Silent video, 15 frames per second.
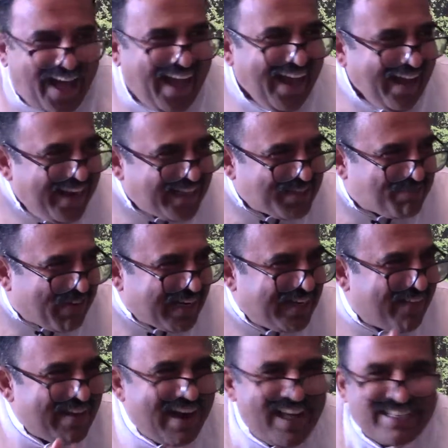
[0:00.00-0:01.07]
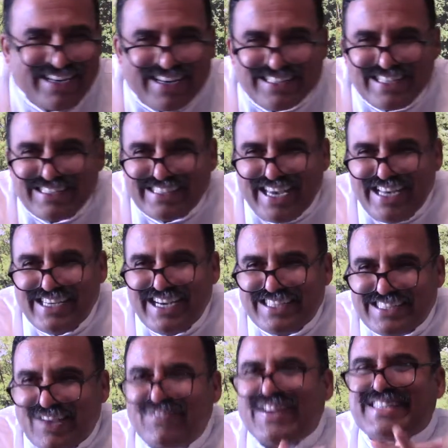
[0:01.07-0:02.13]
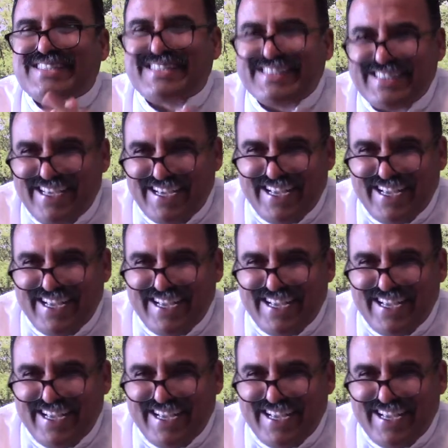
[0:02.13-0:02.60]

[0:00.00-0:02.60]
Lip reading: Its fundamental nature doesn't change, it suffers.